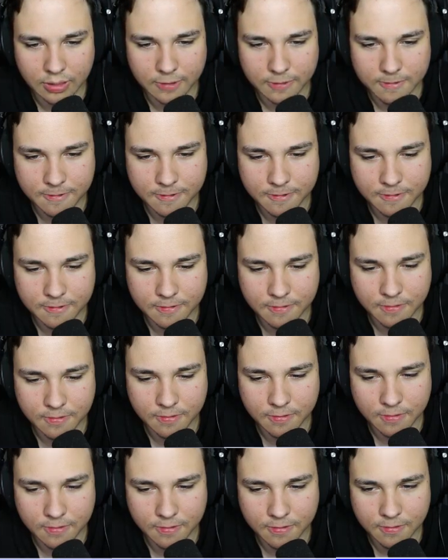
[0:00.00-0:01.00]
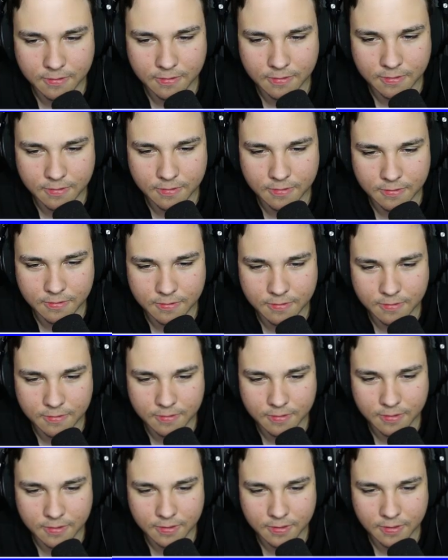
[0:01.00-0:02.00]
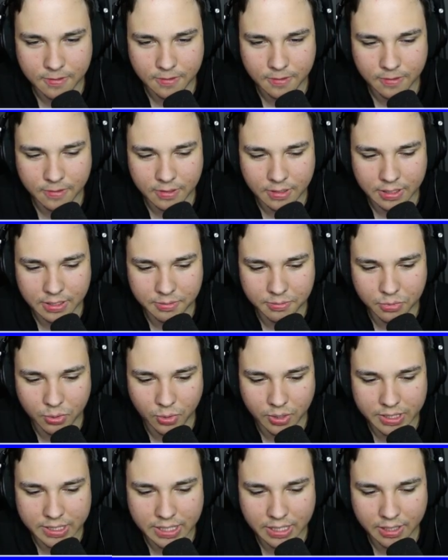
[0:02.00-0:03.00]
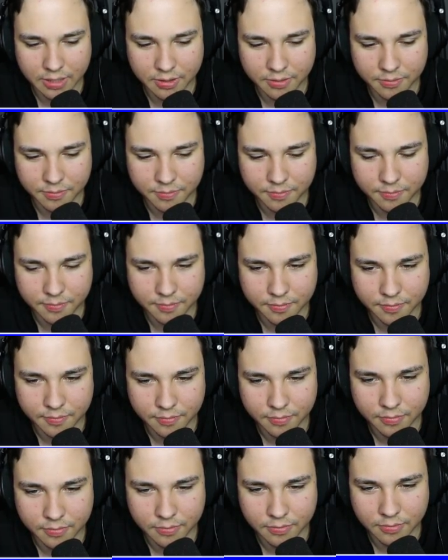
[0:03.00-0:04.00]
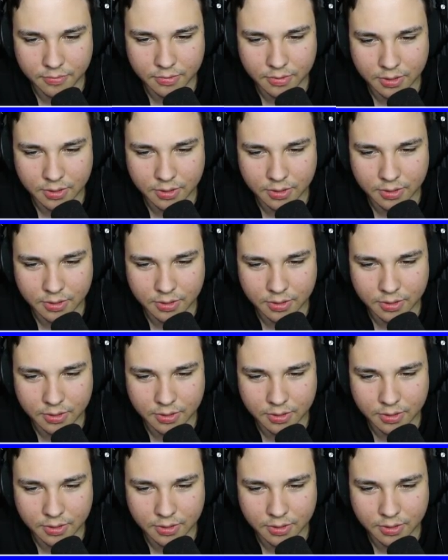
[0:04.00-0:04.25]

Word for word: Your toys, huh? some toys. Do dinosaurs even play with